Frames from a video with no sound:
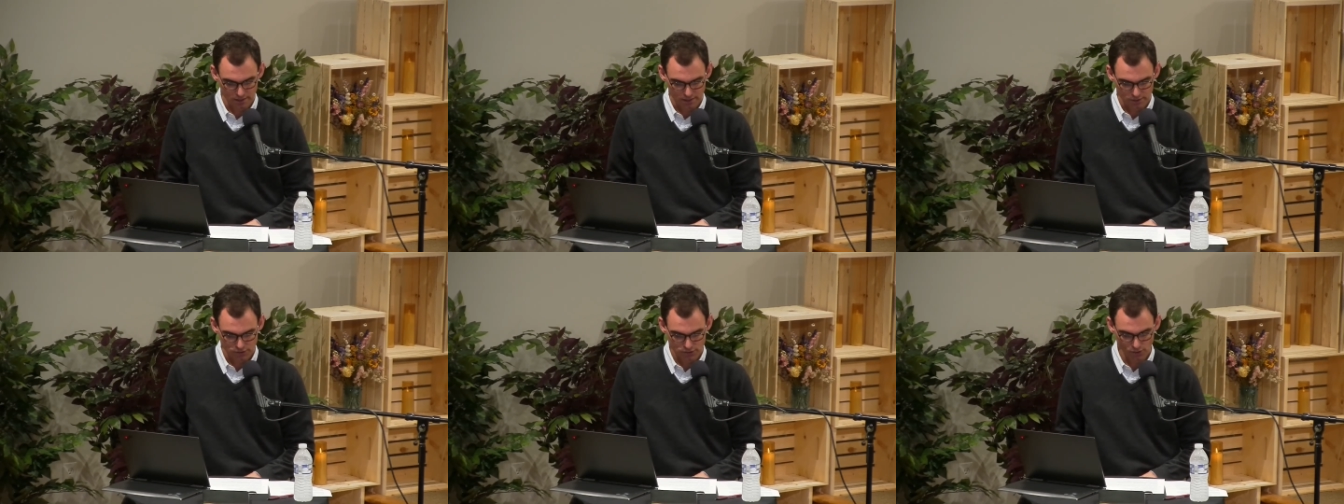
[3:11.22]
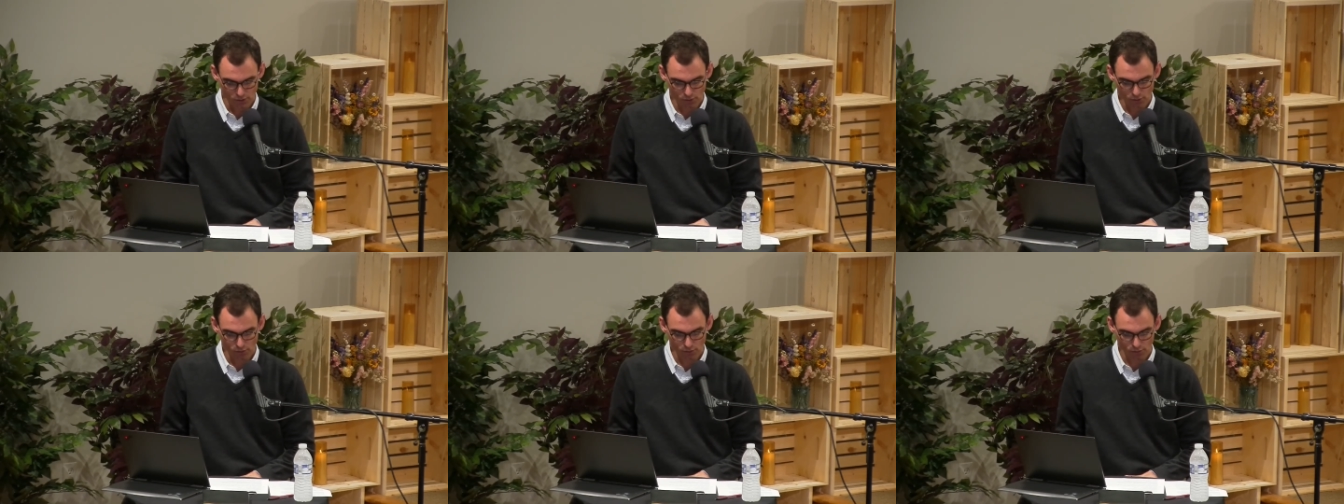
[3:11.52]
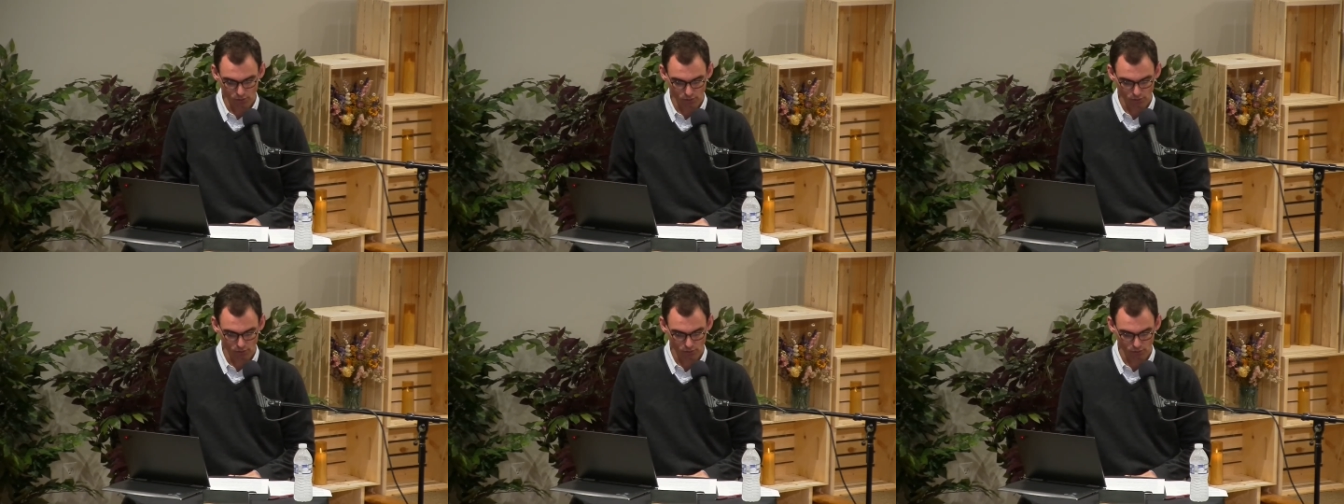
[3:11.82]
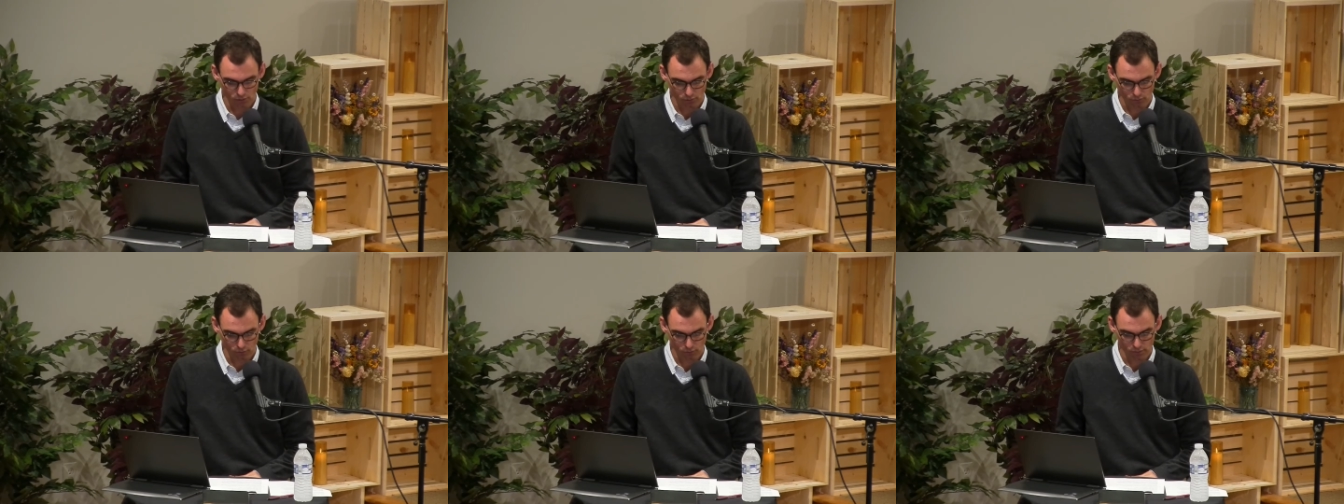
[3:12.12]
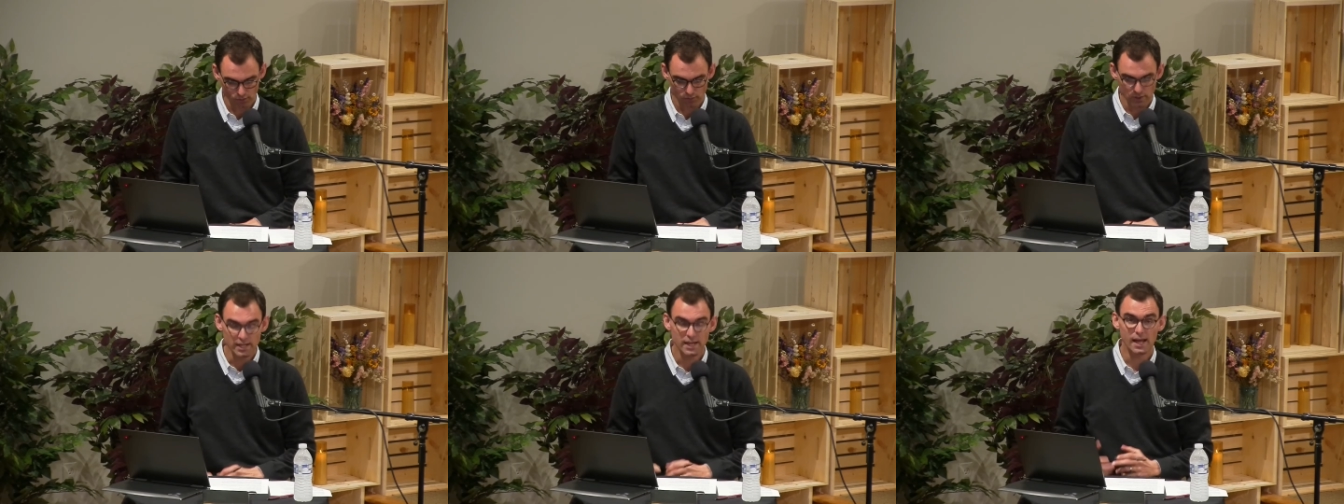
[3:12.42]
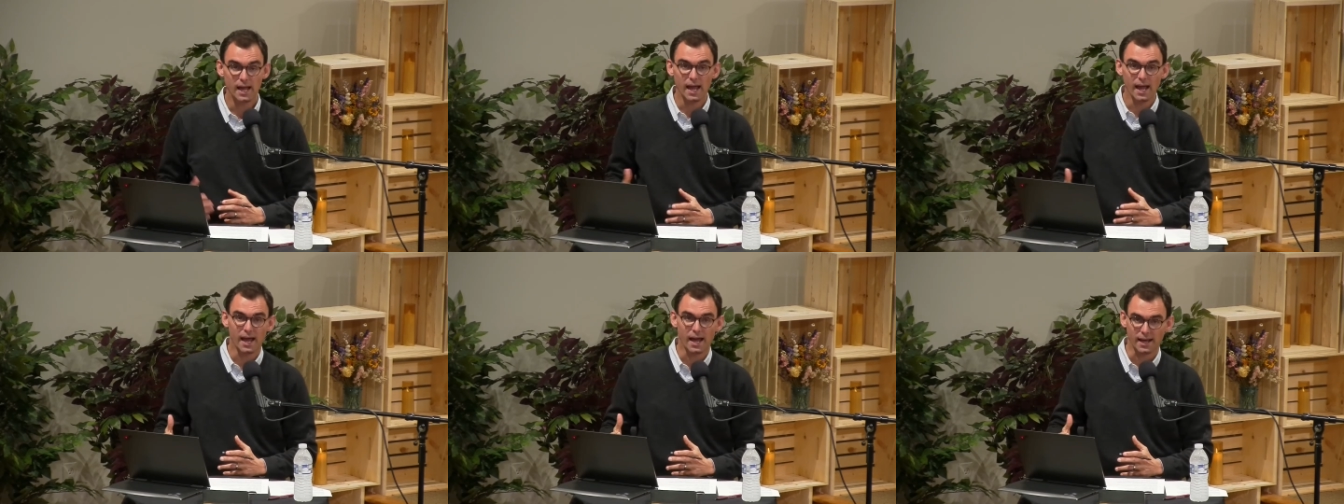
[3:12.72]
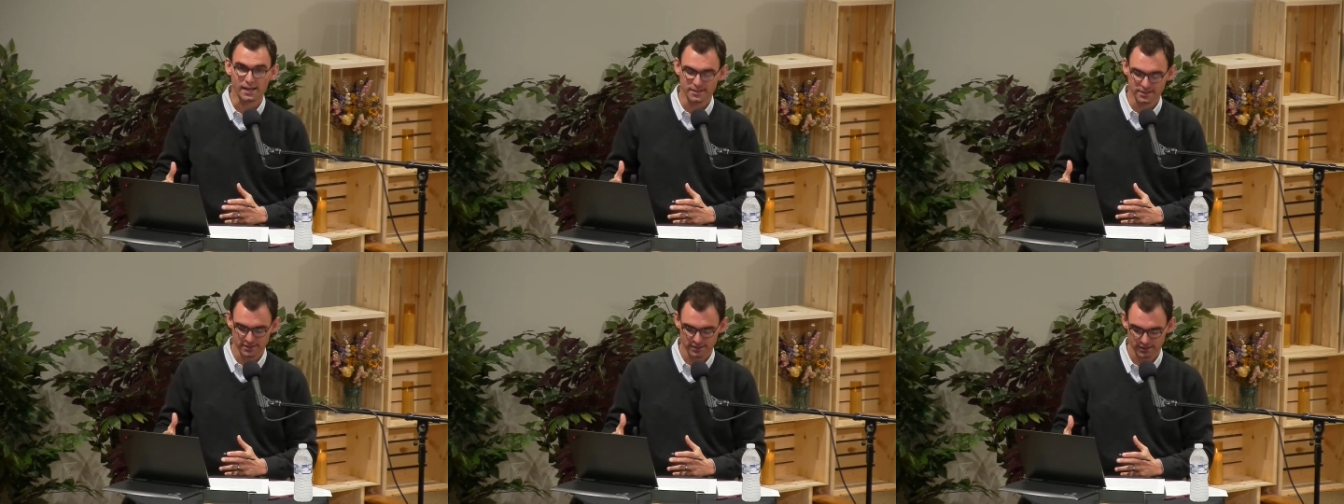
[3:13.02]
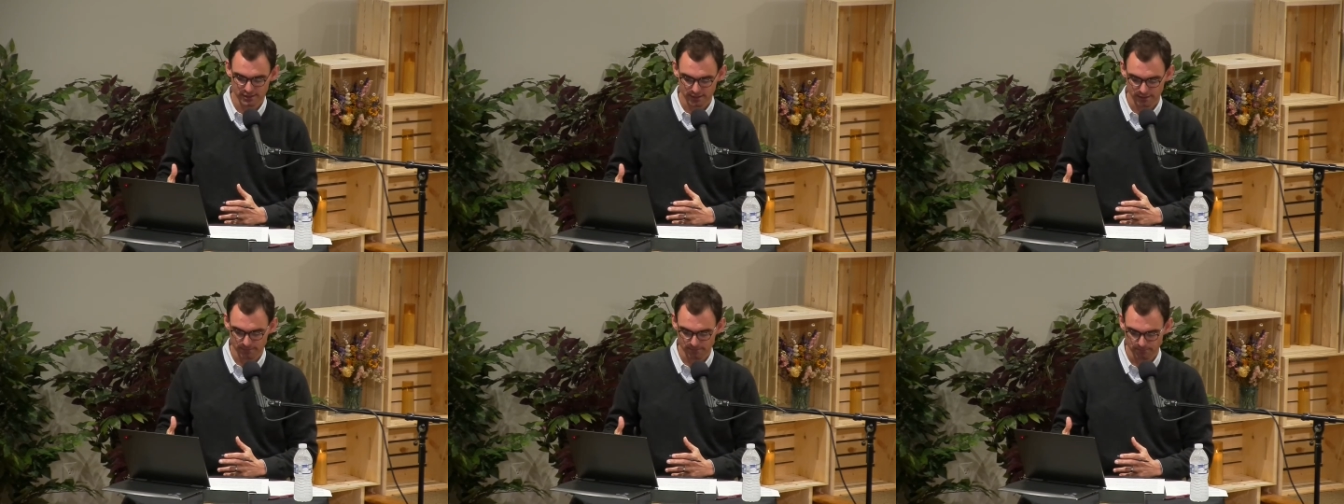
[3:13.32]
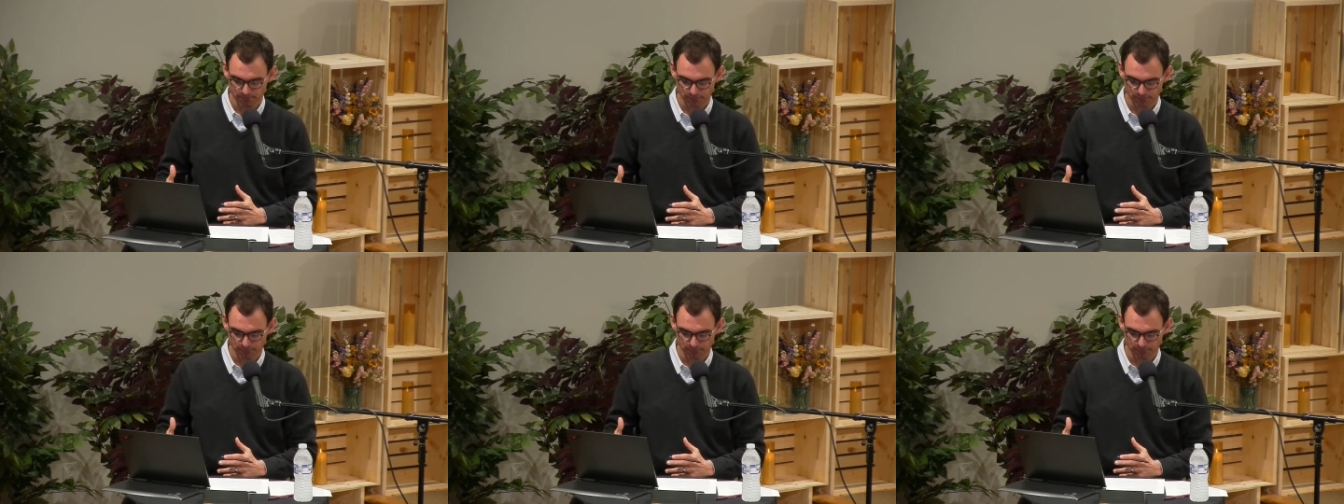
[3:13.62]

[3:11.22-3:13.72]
So when we ask,